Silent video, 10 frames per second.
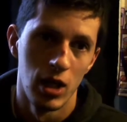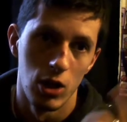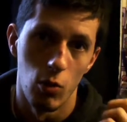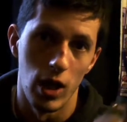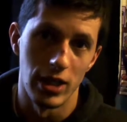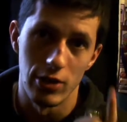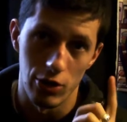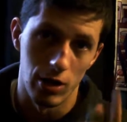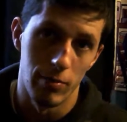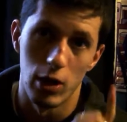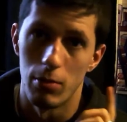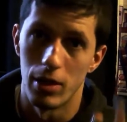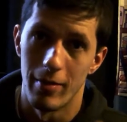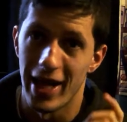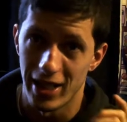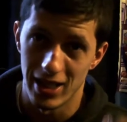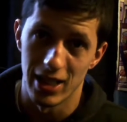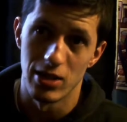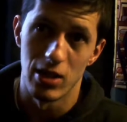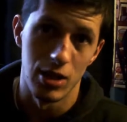the wind is on the bottom of the
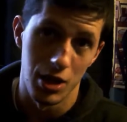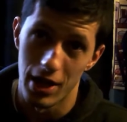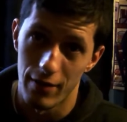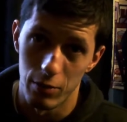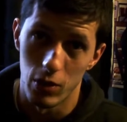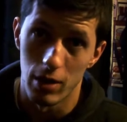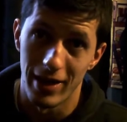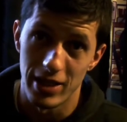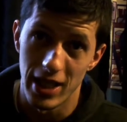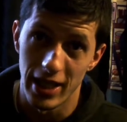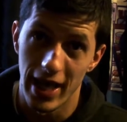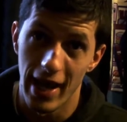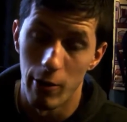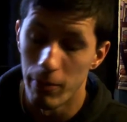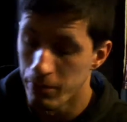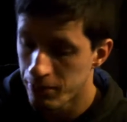magazine, so you don't have to worry about taking it out.